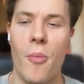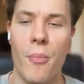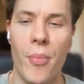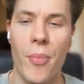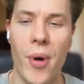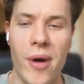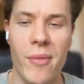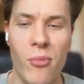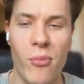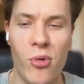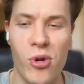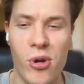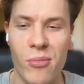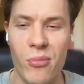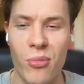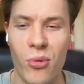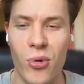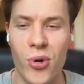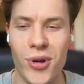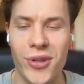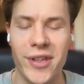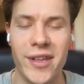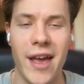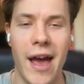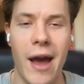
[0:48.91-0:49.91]
But more
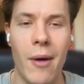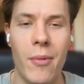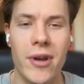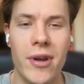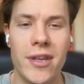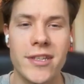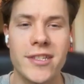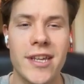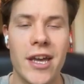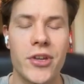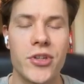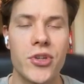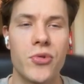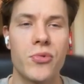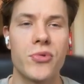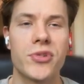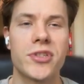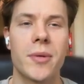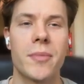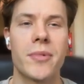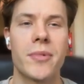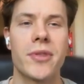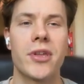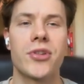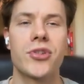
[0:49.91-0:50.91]
importantly, I want to tell you
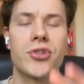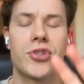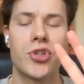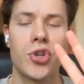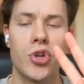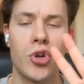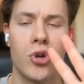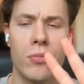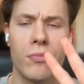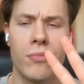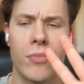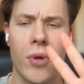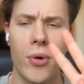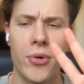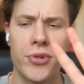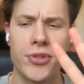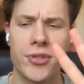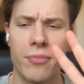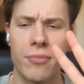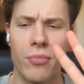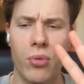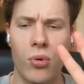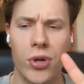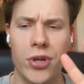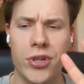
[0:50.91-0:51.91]
some of the two
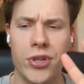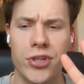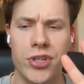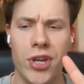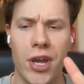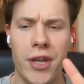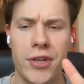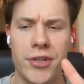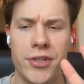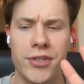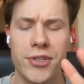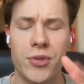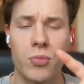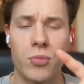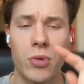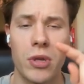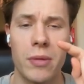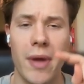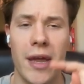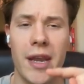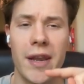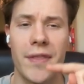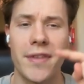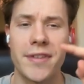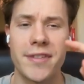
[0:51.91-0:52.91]
most important changes
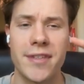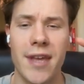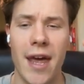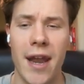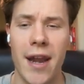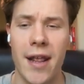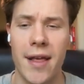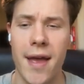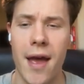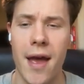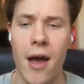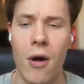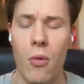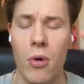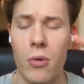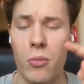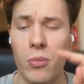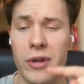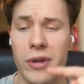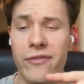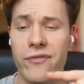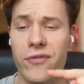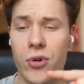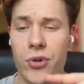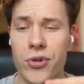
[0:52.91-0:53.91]
we made in this ad account when
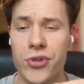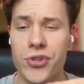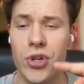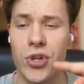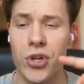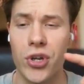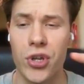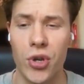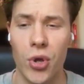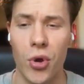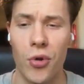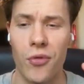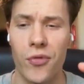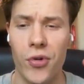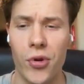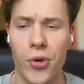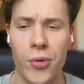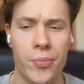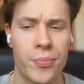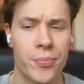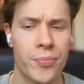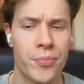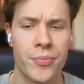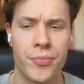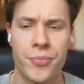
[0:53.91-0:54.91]
we first took it
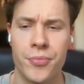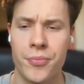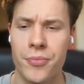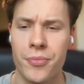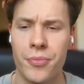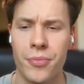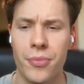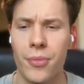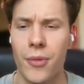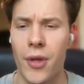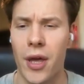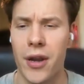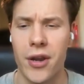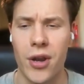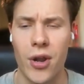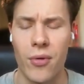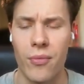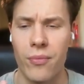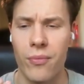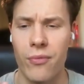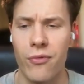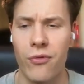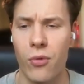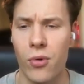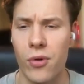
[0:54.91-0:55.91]
over, I don't
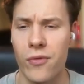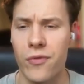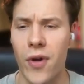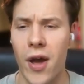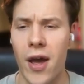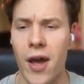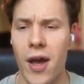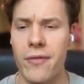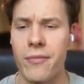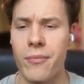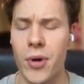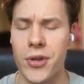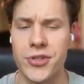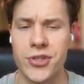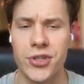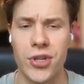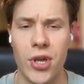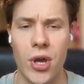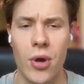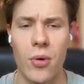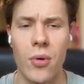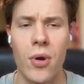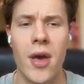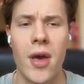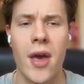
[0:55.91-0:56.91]
know, 4 or 5 months
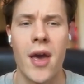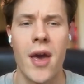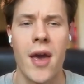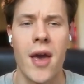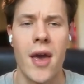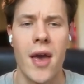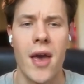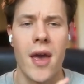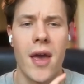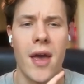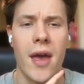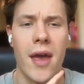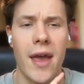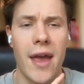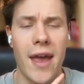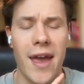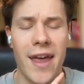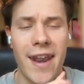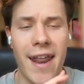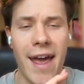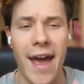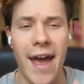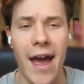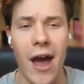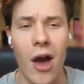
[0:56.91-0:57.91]
ago,
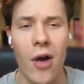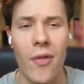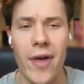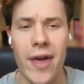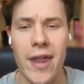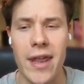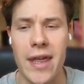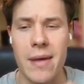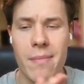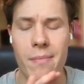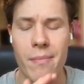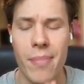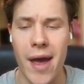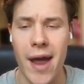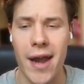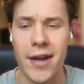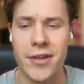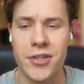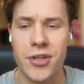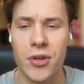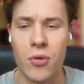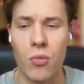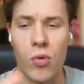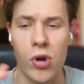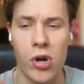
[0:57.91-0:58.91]
and how that
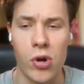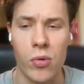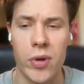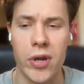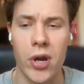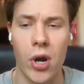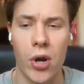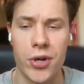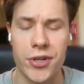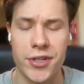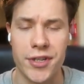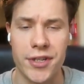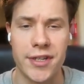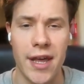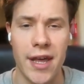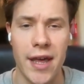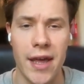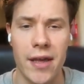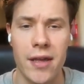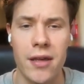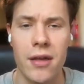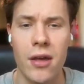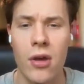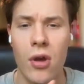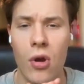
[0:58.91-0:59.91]
impacted where we are
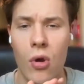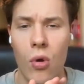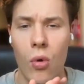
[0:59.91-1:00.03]
today,